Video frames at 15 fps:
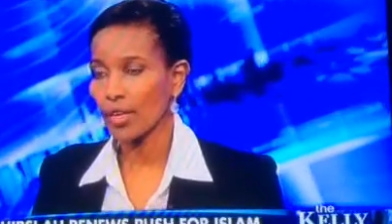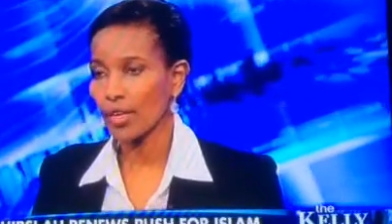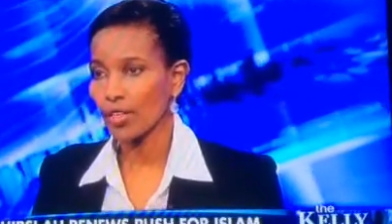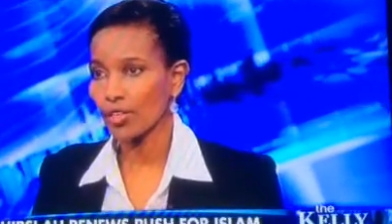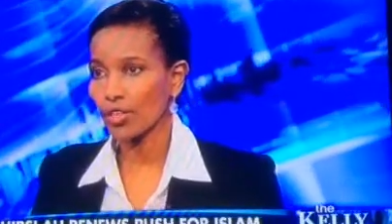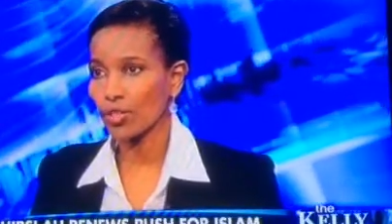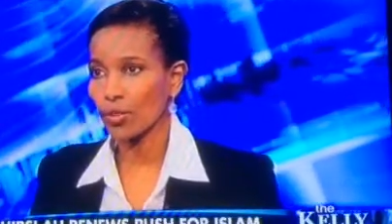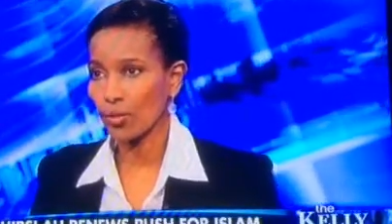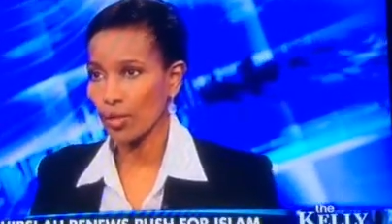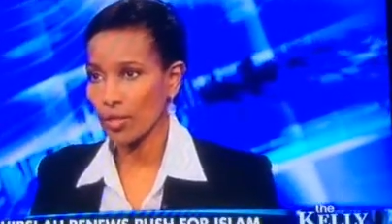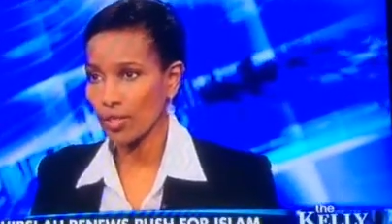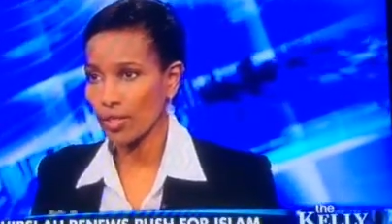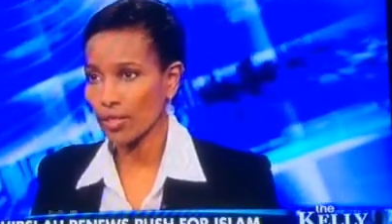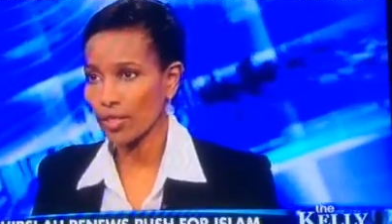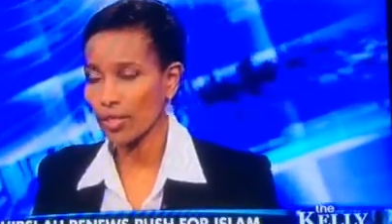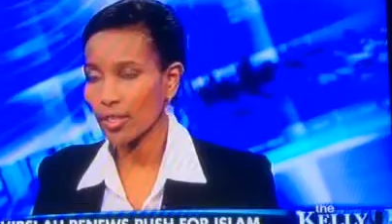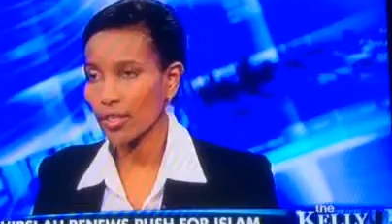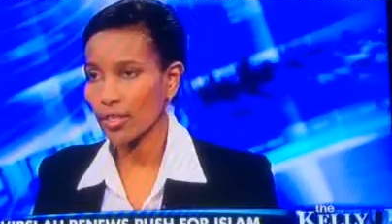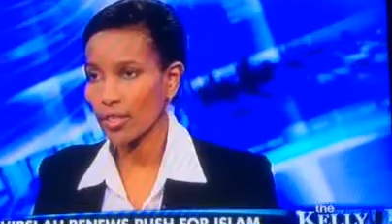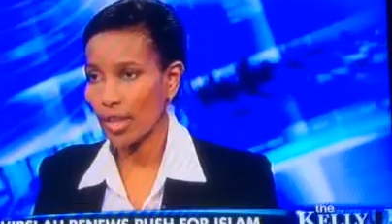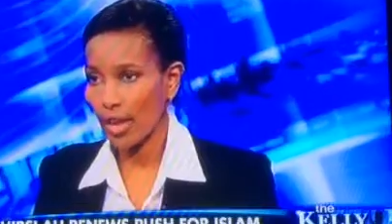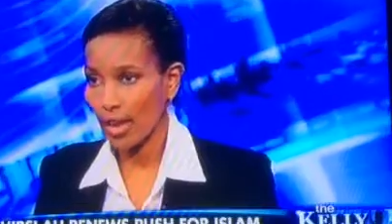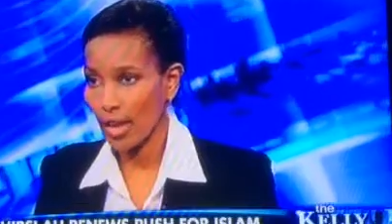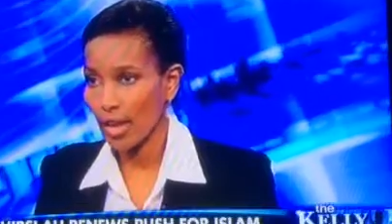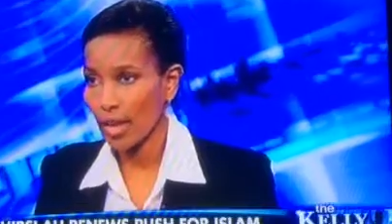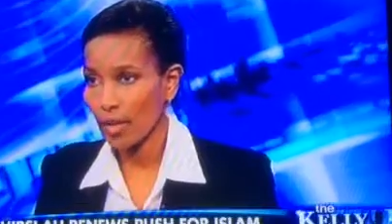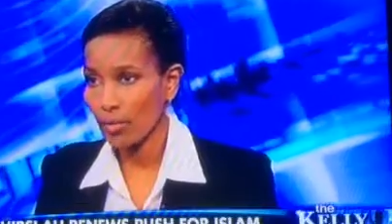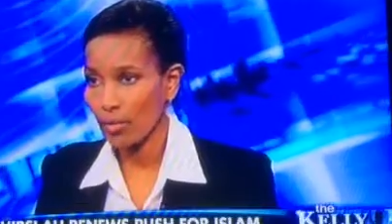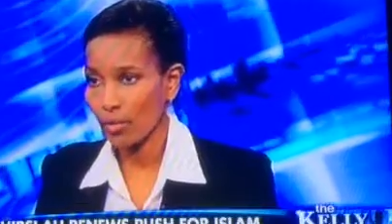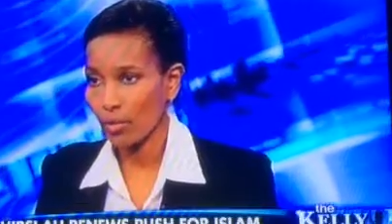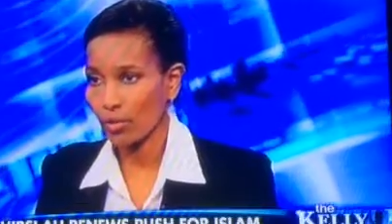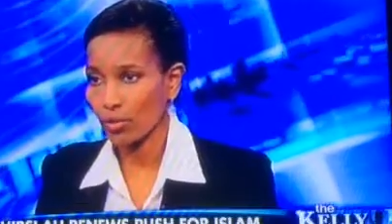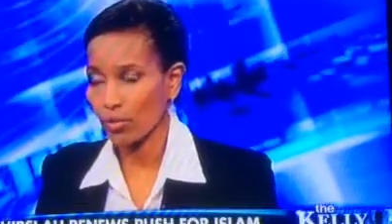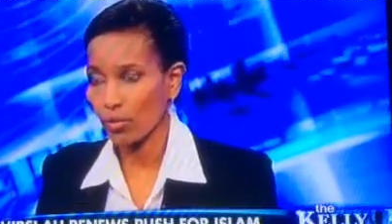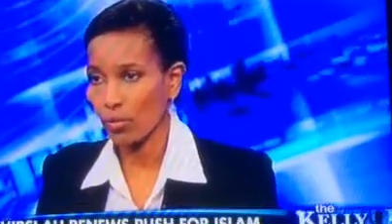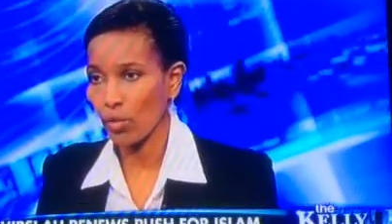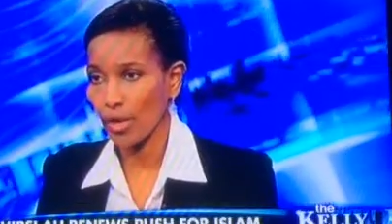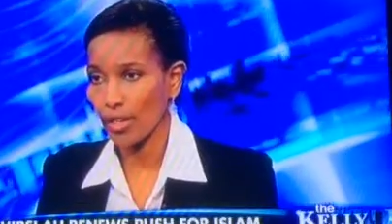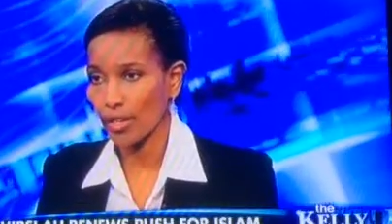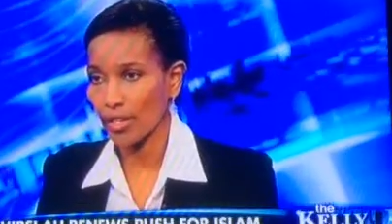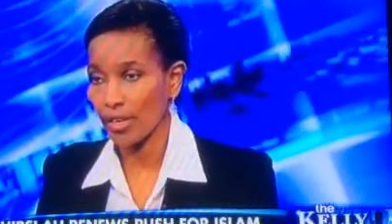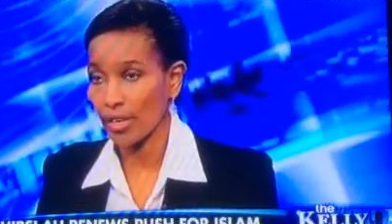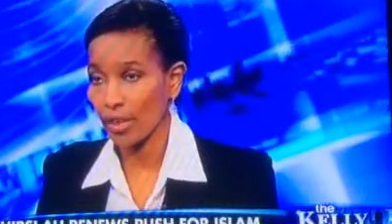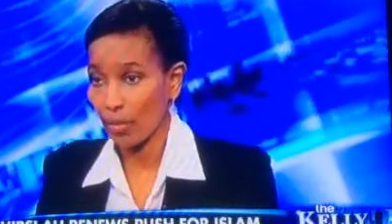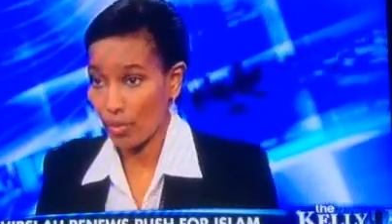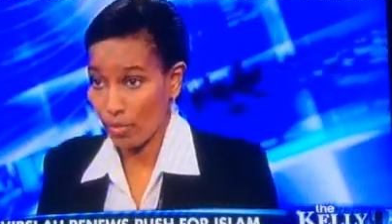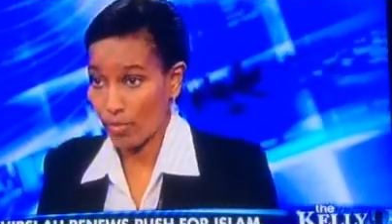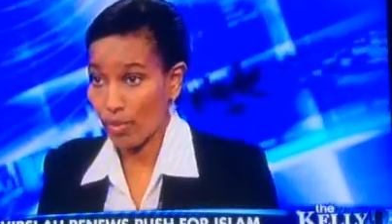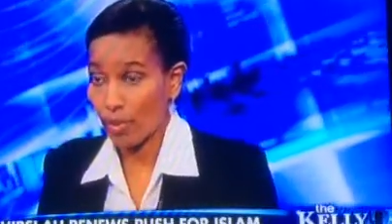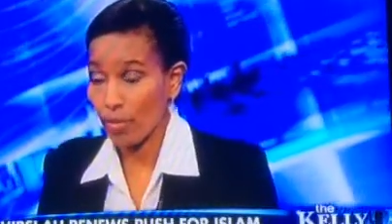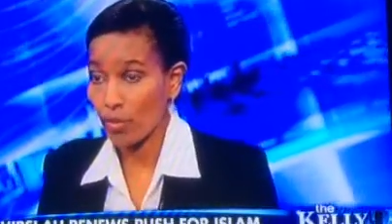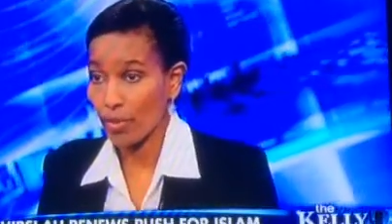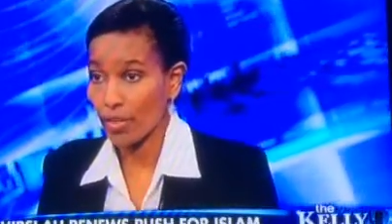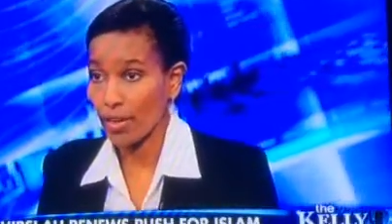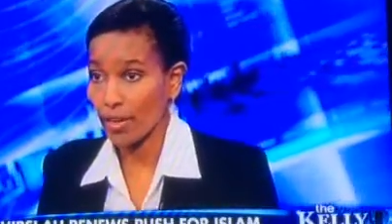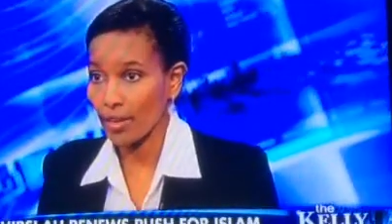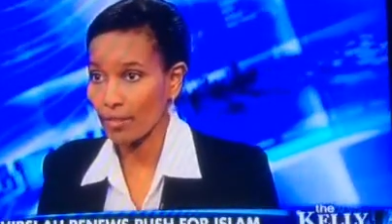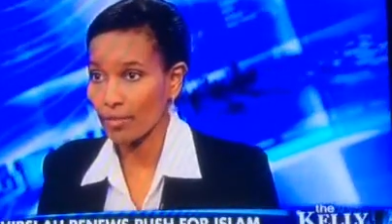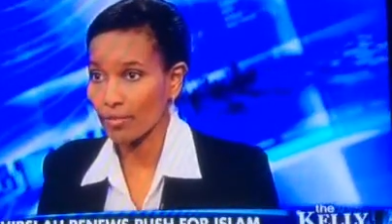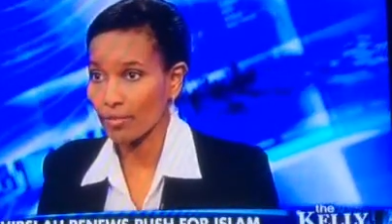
is to insist and help those who are saying from within,